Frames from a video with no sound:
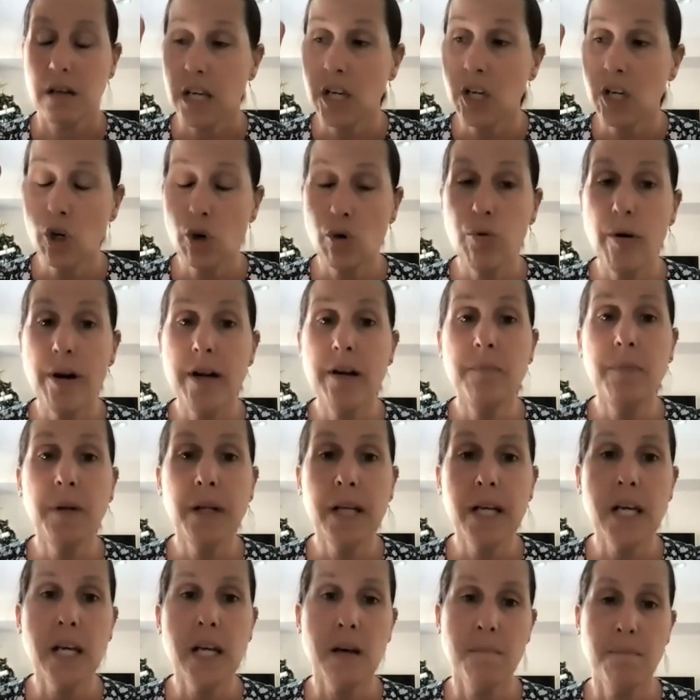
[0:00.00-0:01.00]

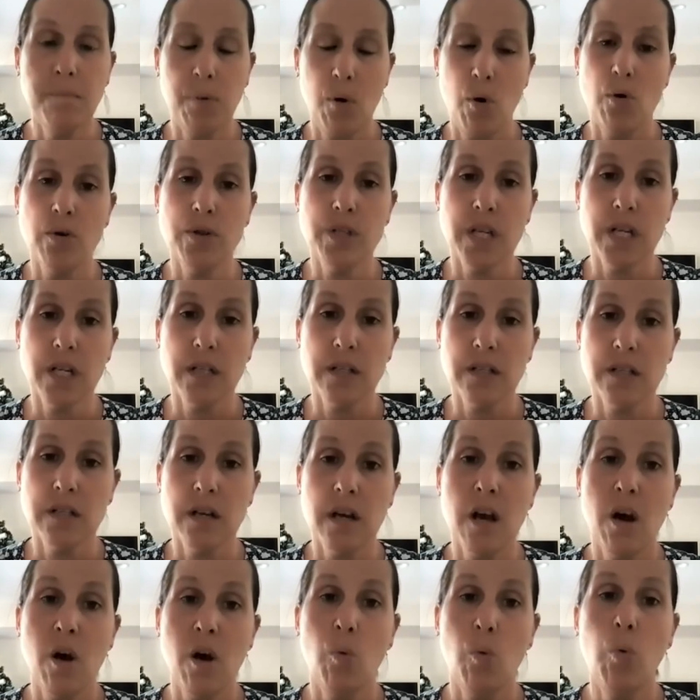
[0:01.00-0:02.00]
Incredibly important
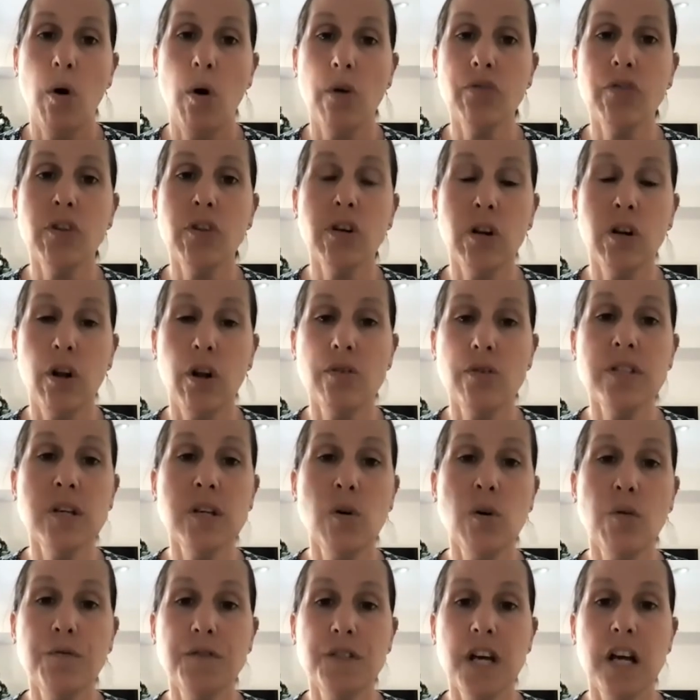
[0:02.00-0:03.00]
what the
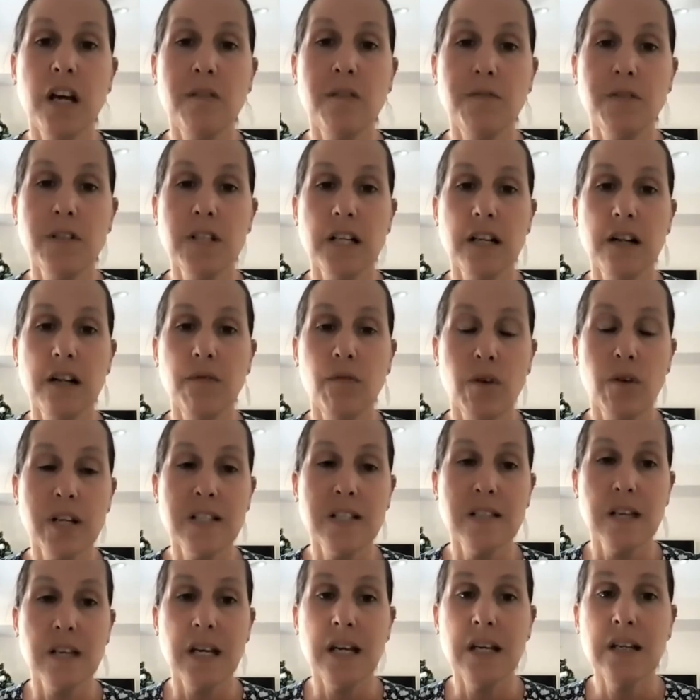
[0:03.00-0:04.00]
closing off day for
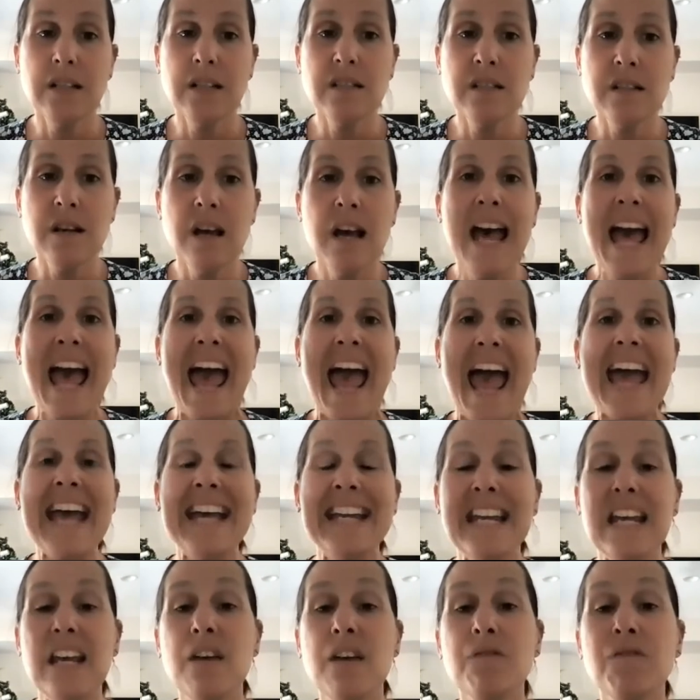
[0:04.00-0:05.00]
deliveries is,
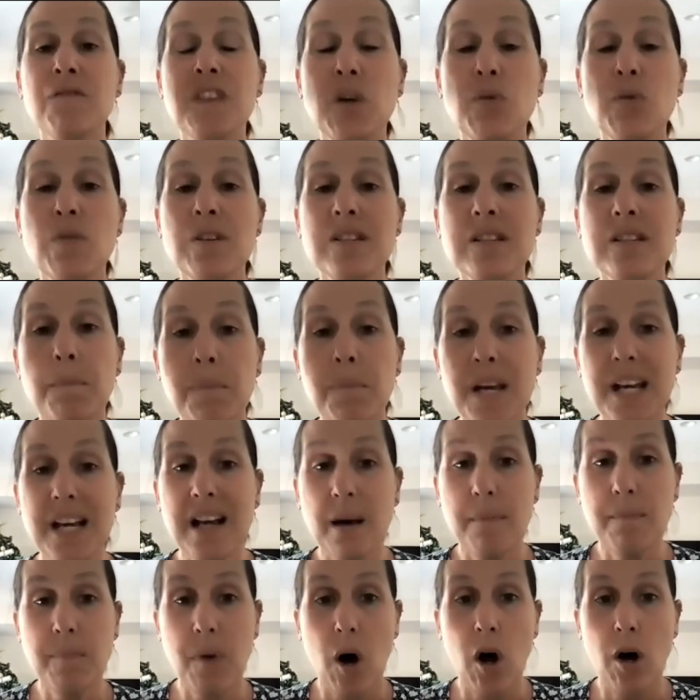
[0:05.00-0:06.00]
and if there is a
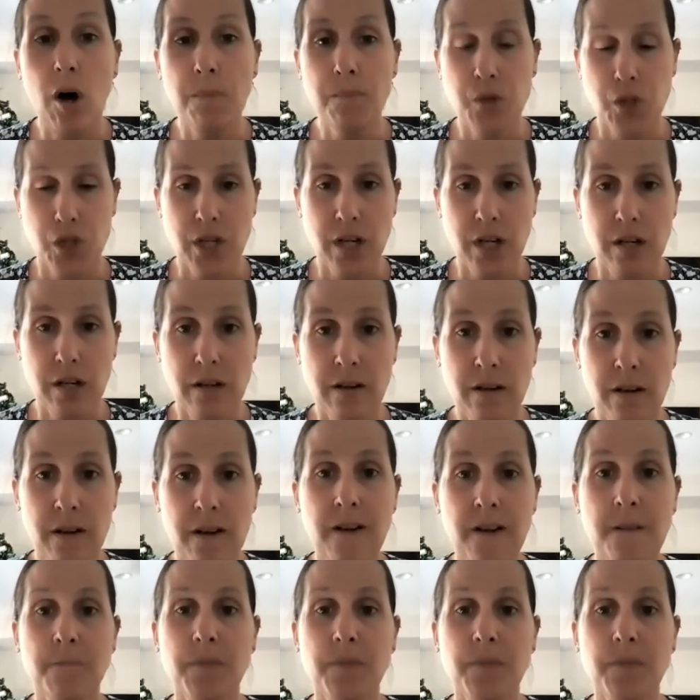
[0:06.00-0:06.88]
pickup option.